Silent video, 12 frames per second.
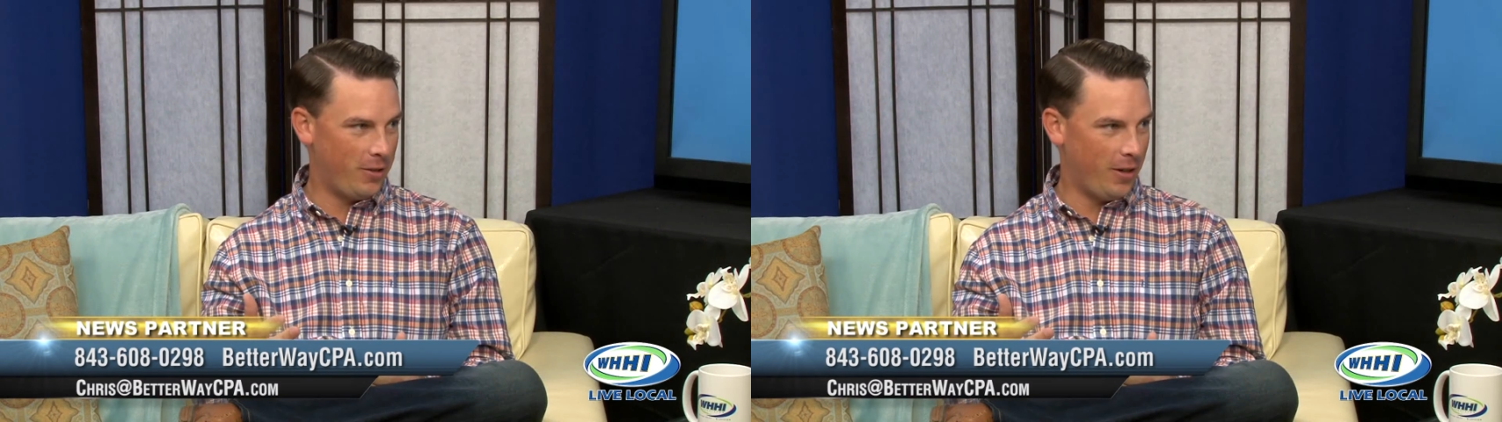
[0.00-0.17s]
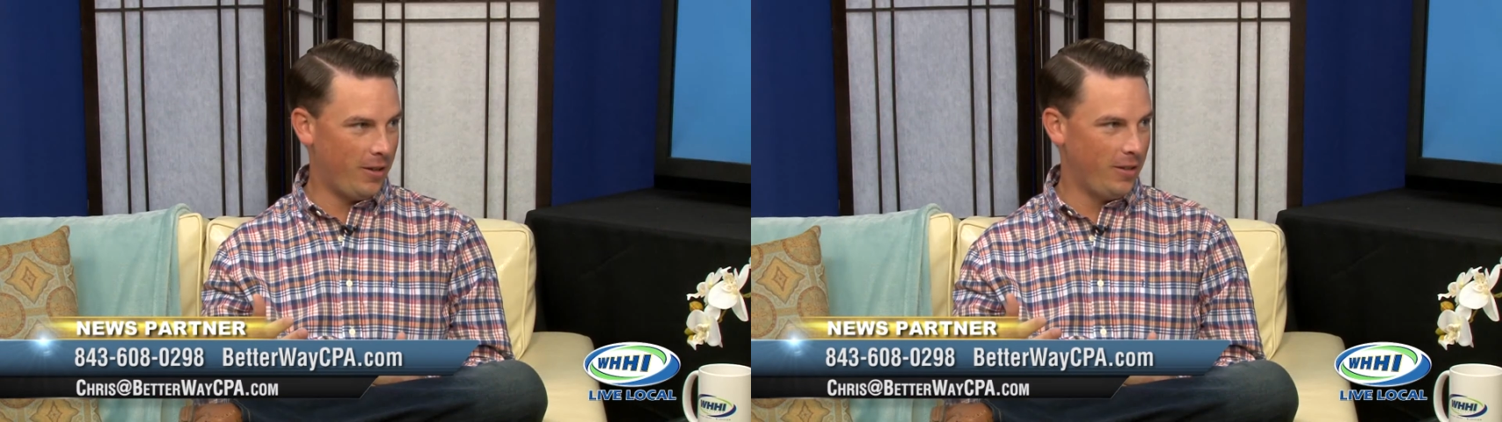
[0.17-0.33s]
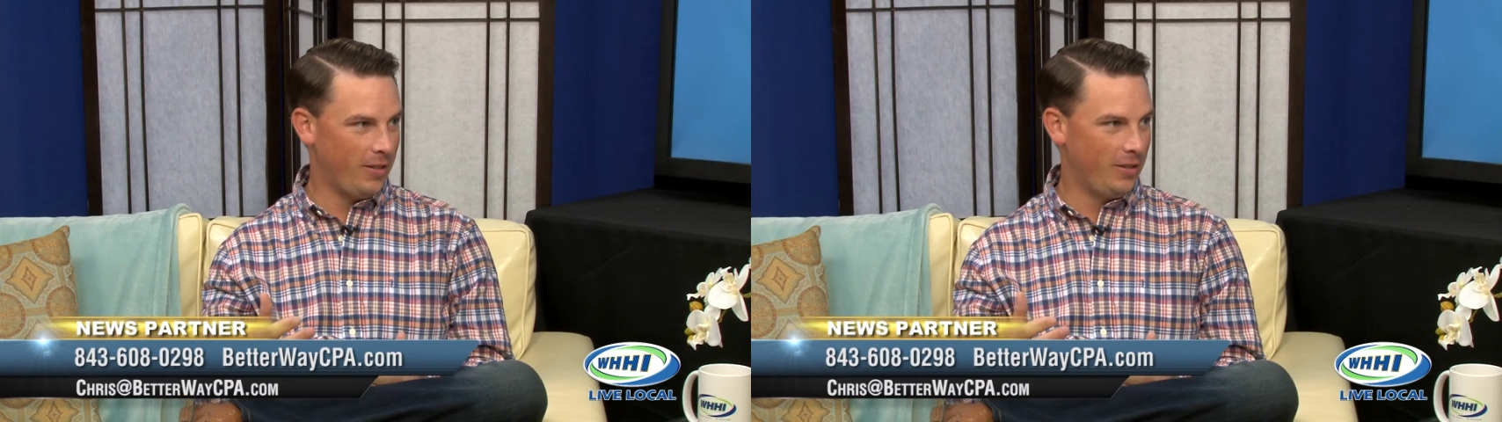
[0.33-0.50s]

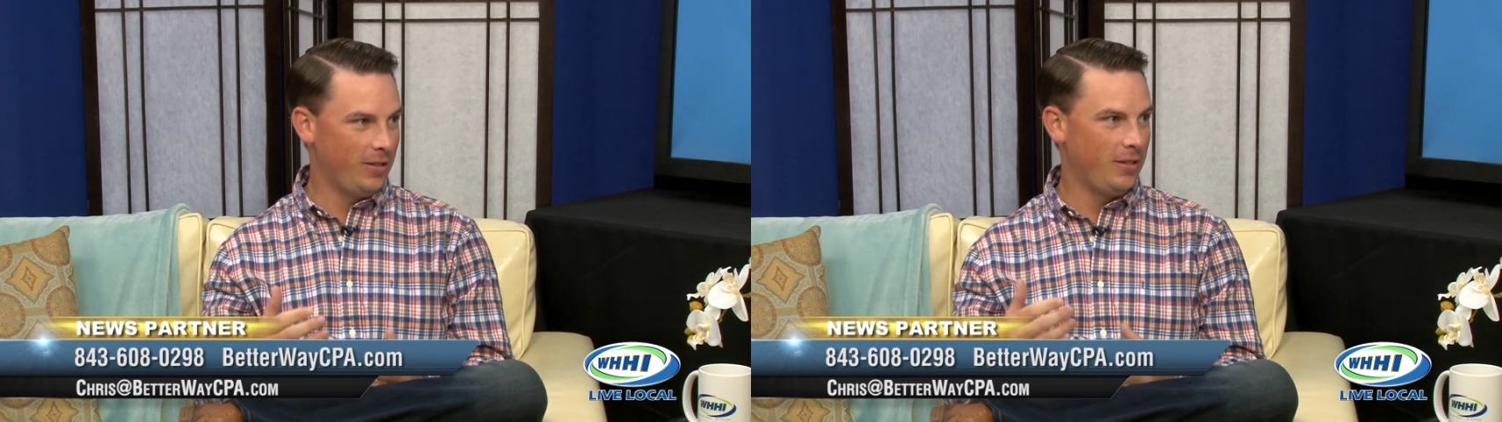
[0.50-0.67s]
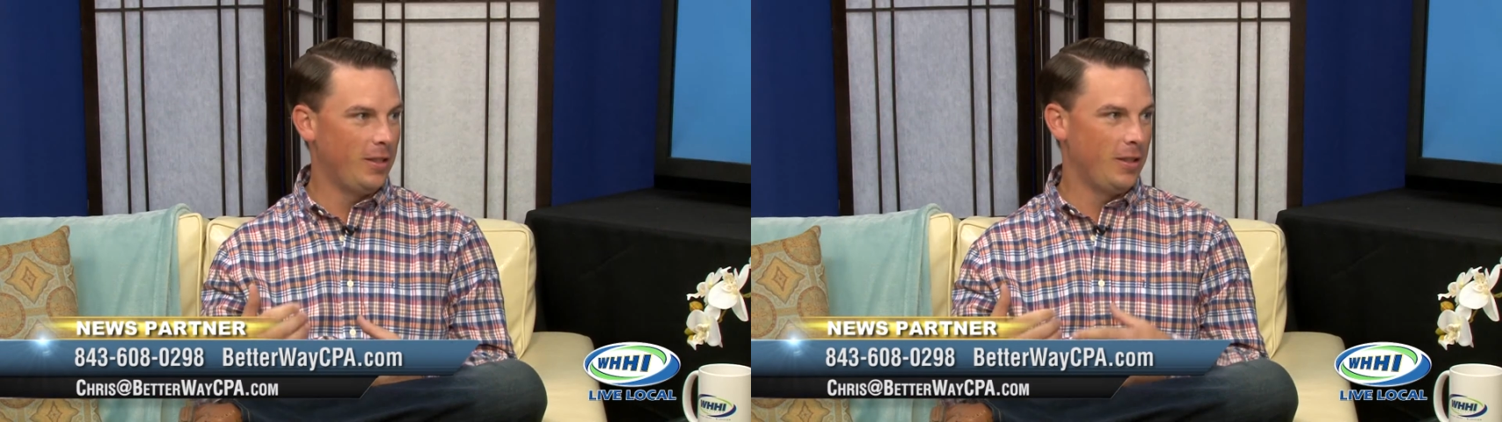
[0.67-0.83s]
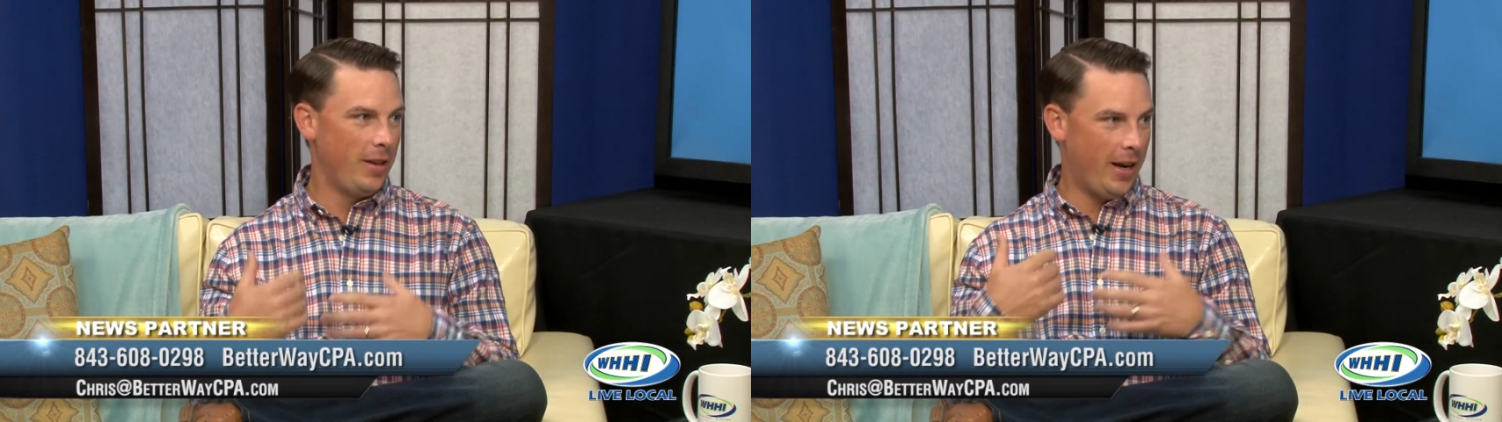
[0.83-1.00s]
return,
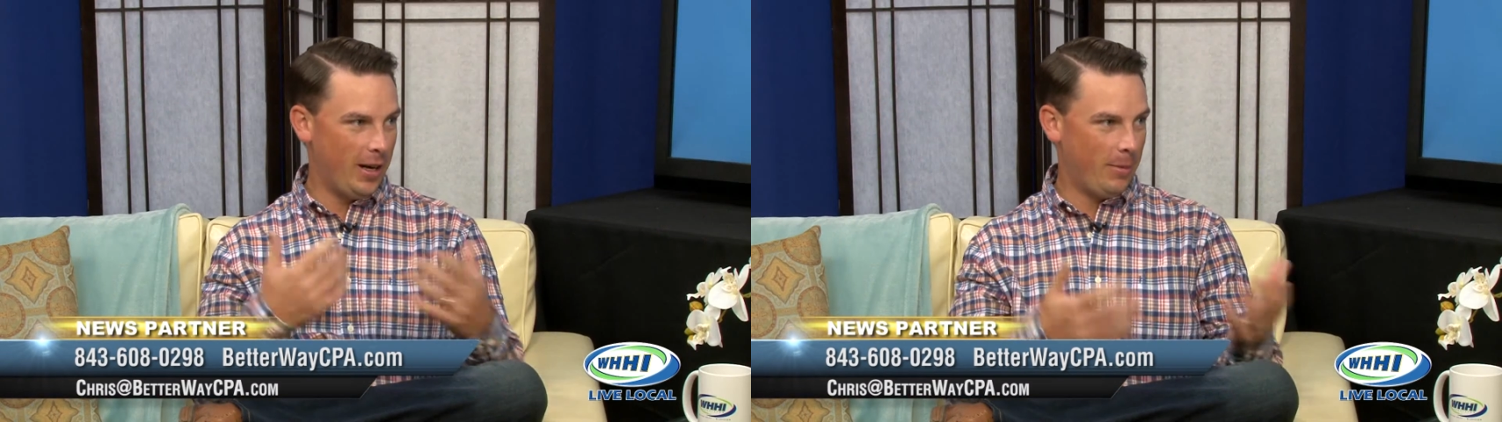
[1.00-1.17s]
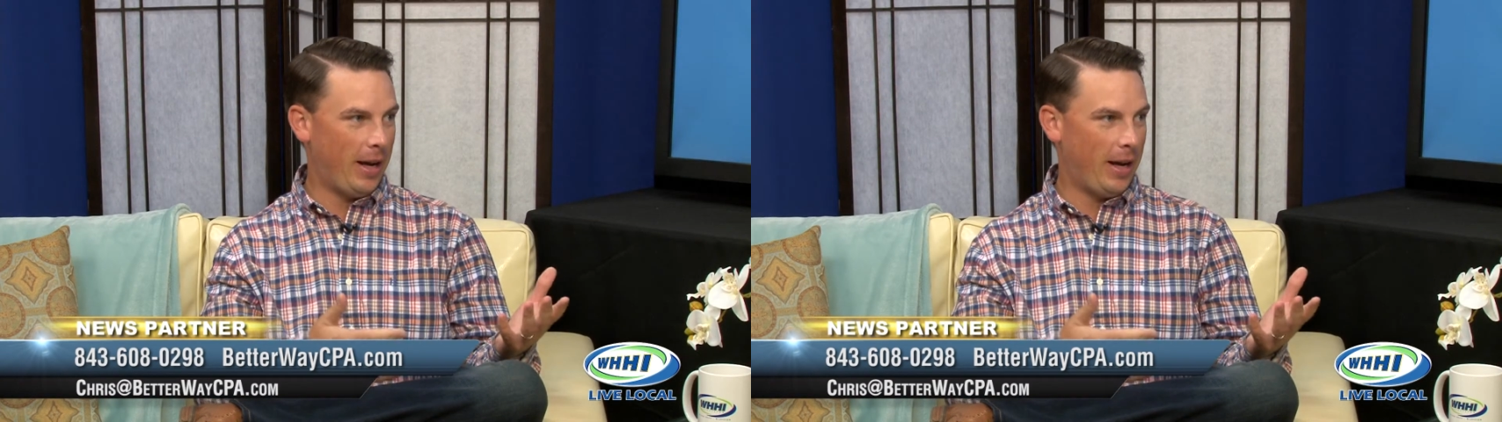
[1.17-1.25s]
hand it